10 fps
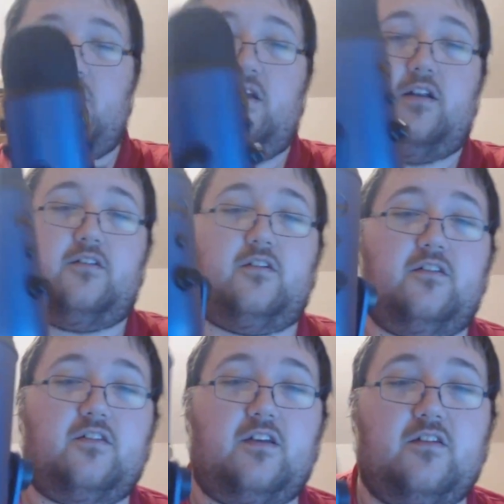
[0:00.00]
And you're just going
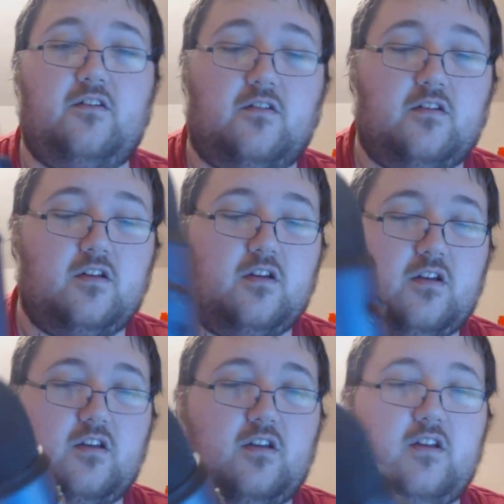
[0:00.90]
to stay still.
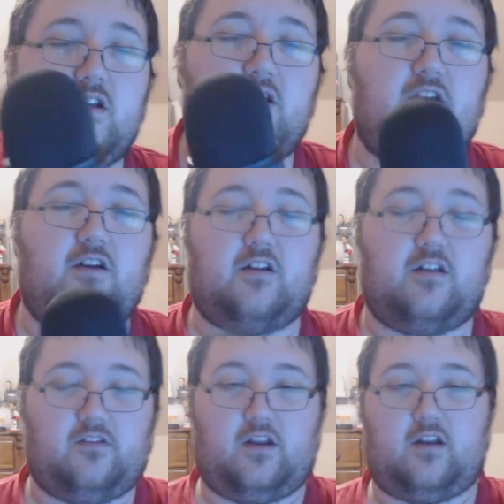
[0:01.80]
And you're going
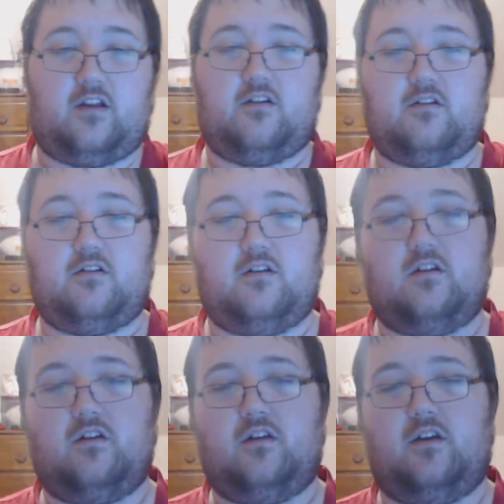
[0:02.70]
to set it here
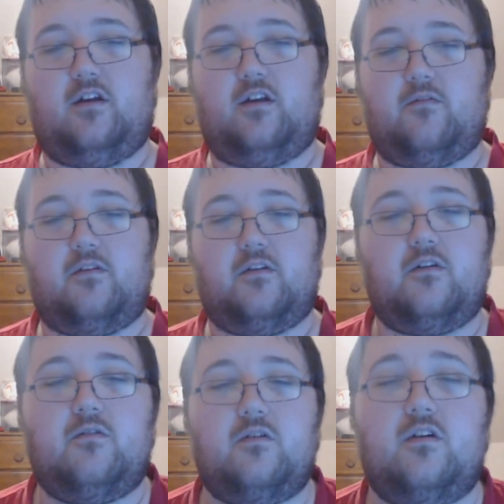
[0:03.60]
and in front of
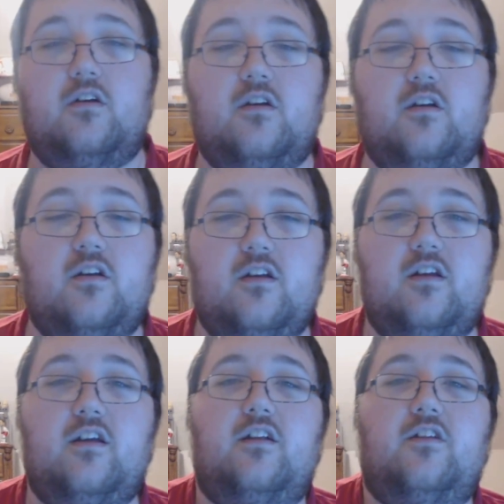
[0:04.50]
you.
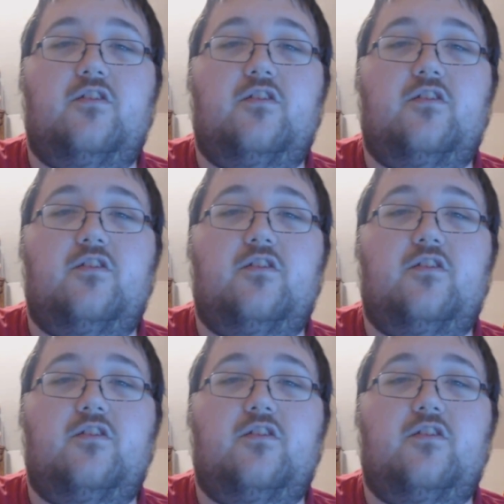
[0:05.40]
And